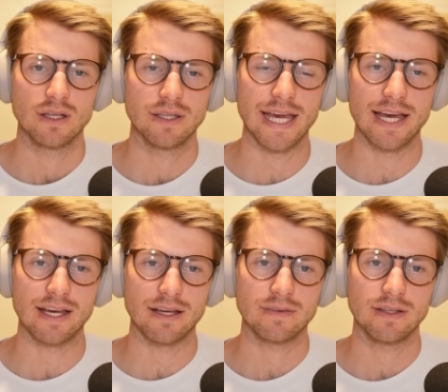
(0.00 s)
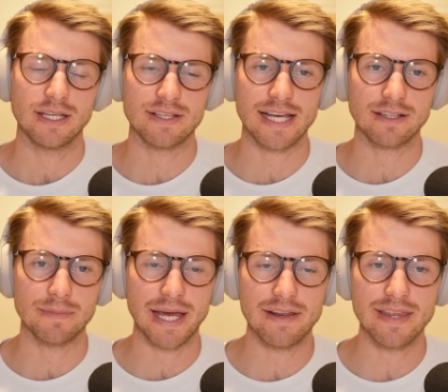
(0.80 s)
Yeah, exactly,
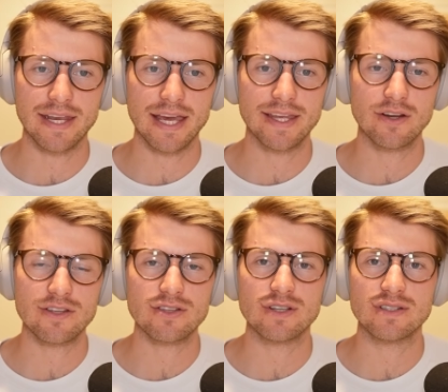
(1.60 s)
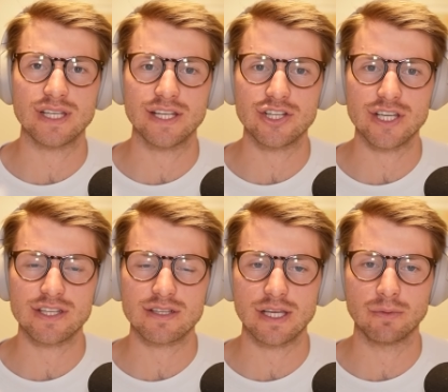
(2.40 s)
mate. And then on the sort of
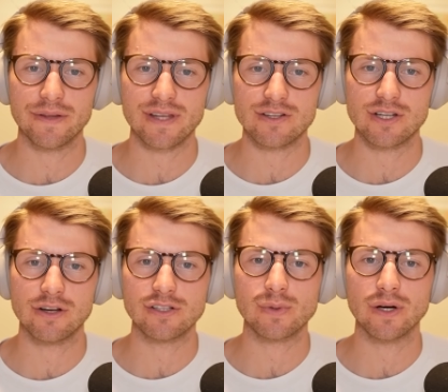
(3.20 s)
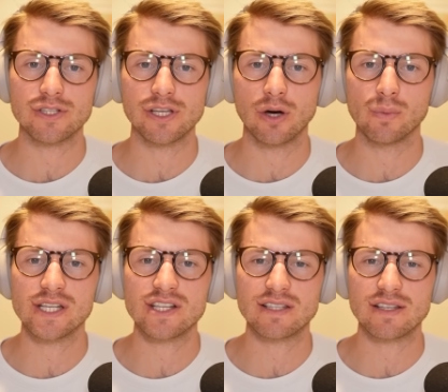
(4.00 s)
synergies, they're worth touching on as well. So you got
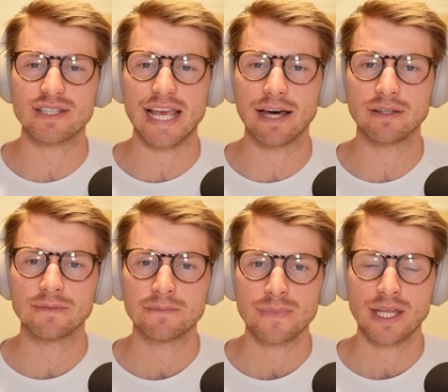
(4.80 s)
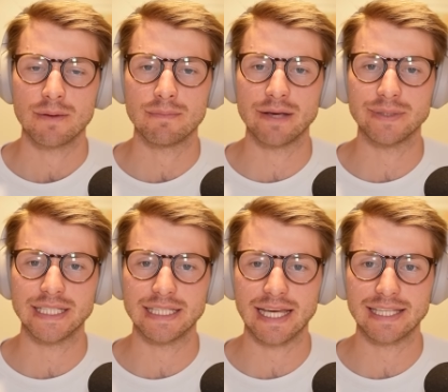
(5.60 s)
Winchester South.
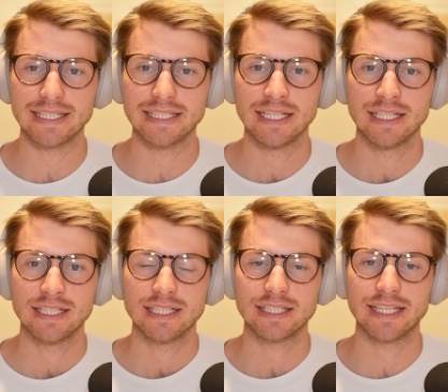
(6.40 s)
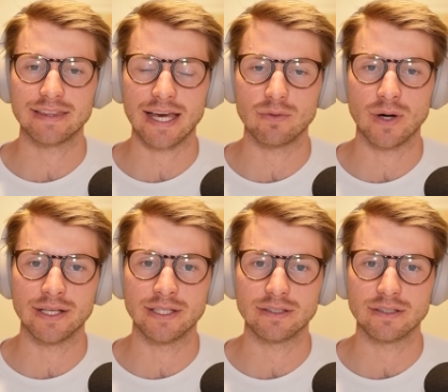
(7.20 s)
Maybe they can get that
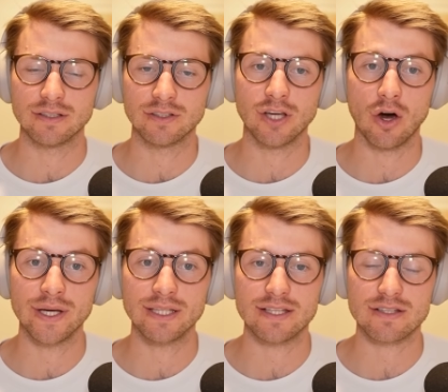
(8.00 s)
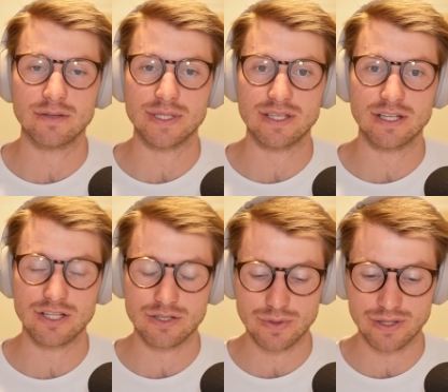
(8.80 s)
one going. There's going to be
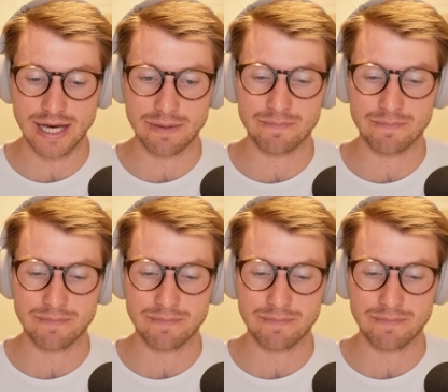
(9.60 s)
synergies with